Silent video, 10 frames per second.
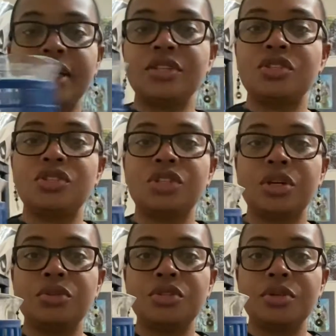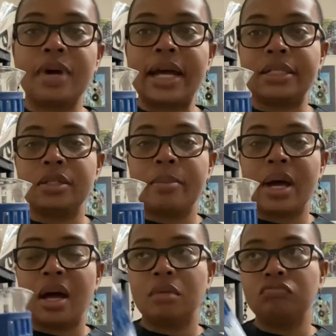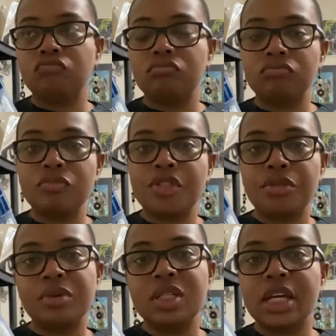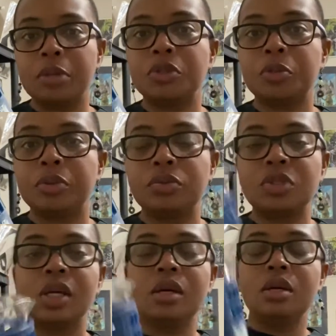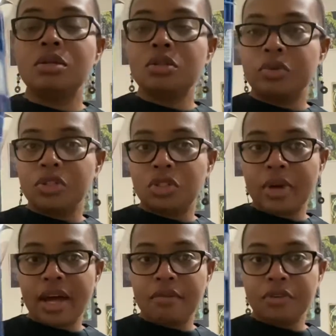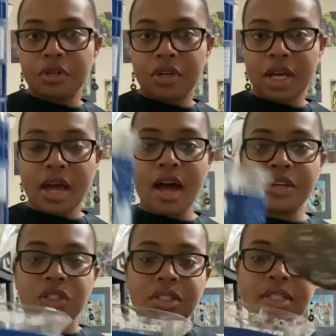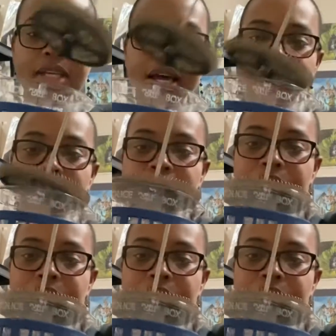I just showed you, I did about 3 tablespoons. So once you have your concoction inside,